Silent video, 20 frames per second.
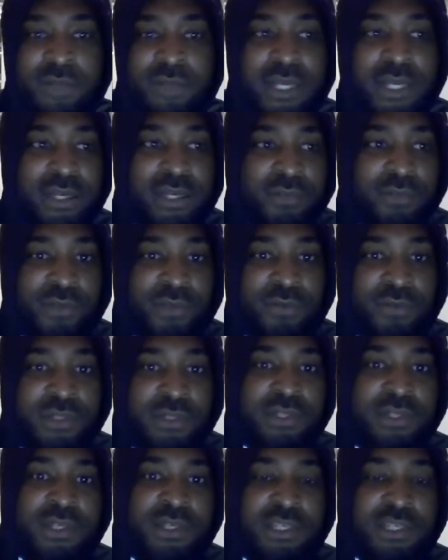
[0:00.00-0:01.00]
play at the
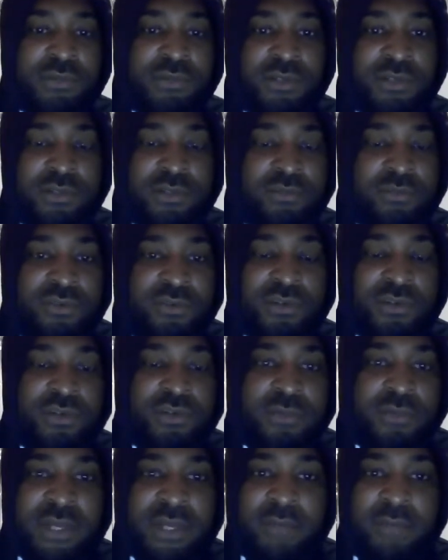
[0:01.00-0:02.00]
moment is because
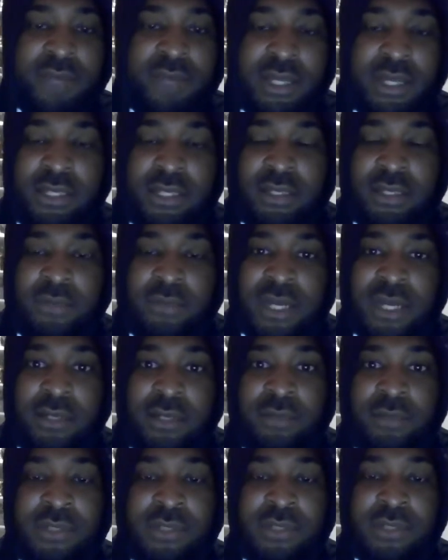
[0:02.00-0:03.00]
Bruno's playing better than him at a
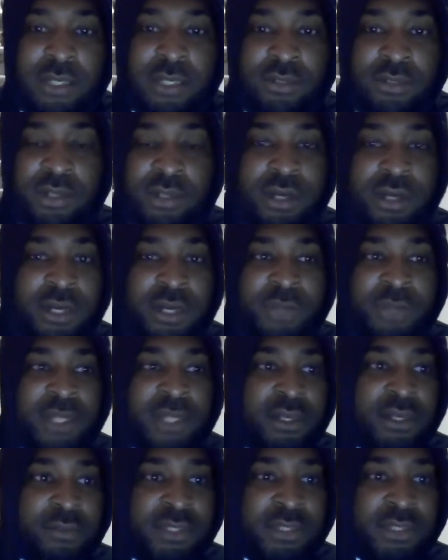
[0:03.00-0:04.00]
number 10, so he can't play
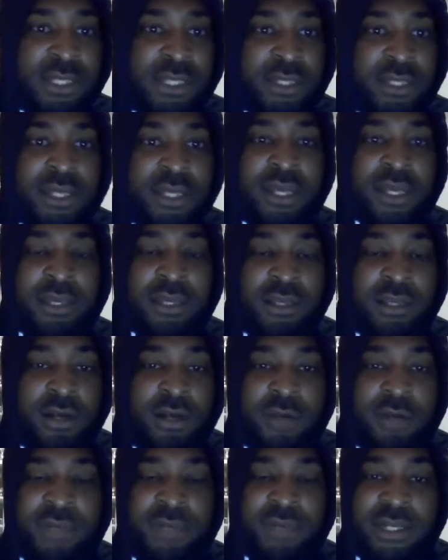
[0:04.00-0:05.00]
the number 10. He
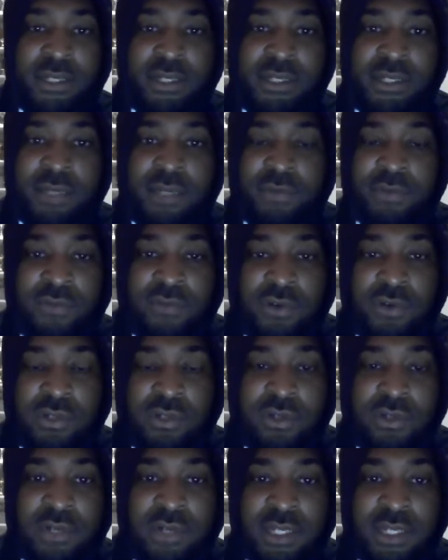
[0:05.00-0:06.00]
can't play in the deeper role
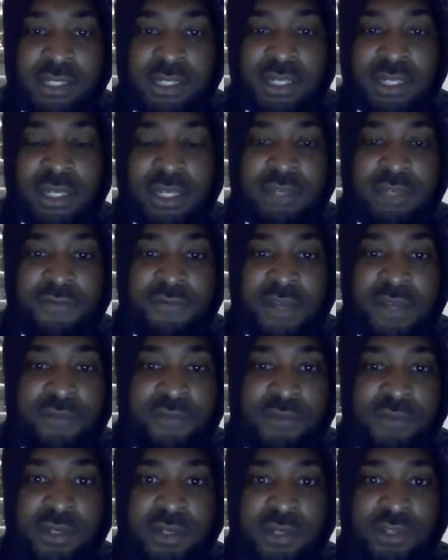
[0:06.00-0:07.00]
because Ollie's clearly
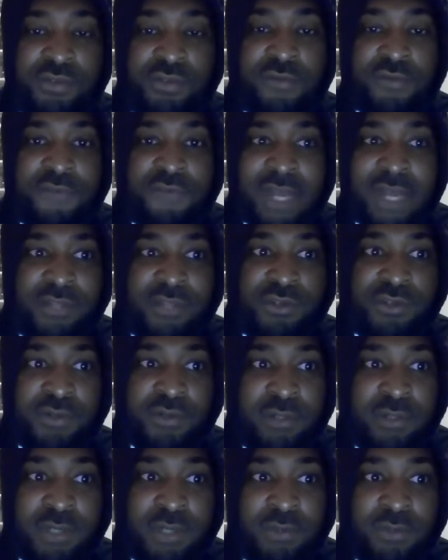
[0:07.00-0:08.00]
favouring the 2
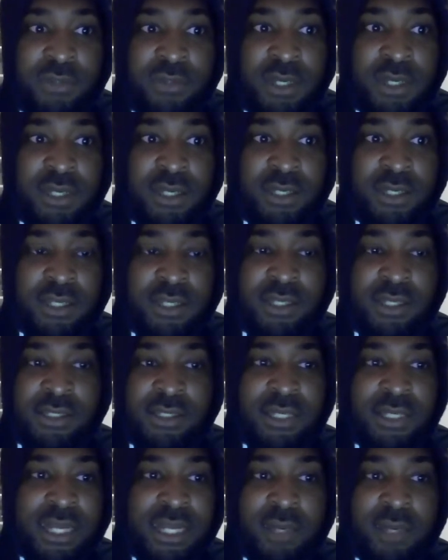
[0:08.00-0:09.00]
in the middle. He
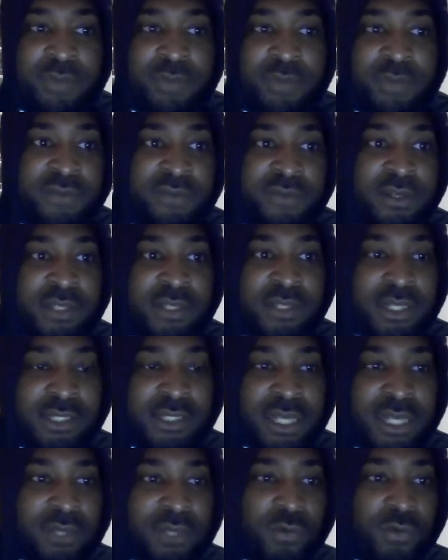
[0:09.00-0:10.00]
doesn't like a pivot. He
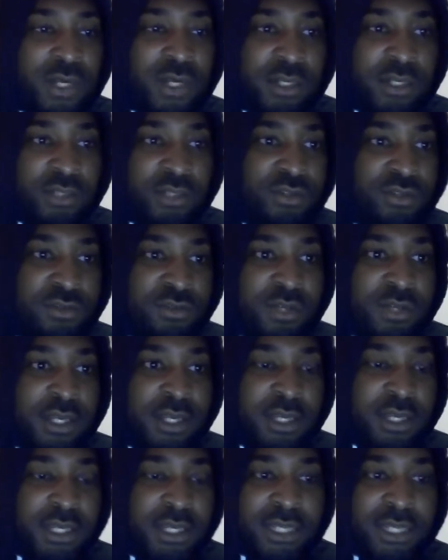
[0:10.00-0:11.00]
doesn't like the 1 and the 2.
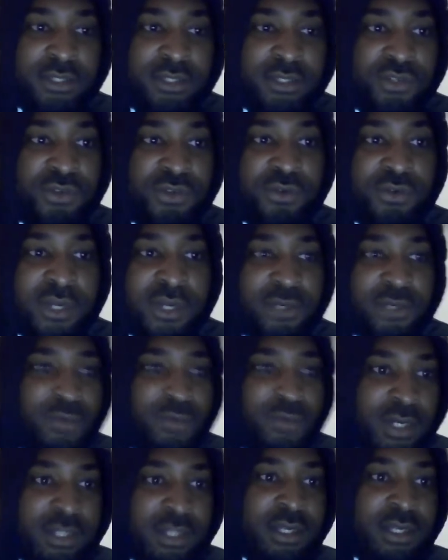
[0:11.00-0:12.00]
He likes the 2 and the
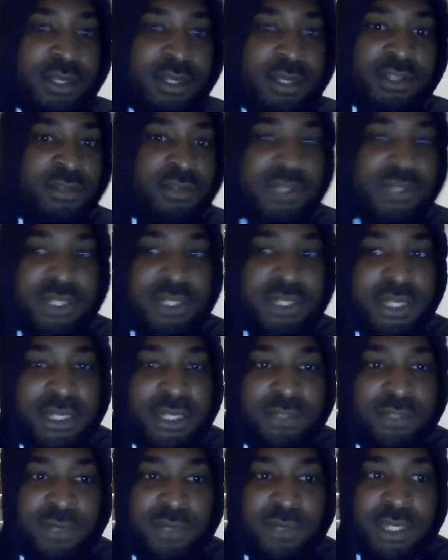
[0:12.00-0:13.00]
1. So it's clear
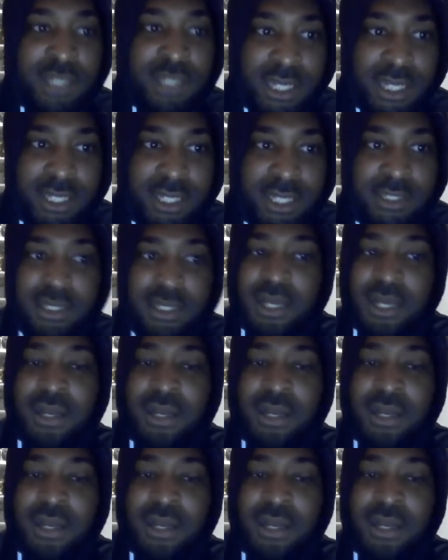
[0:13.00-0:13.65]
that's what he likes.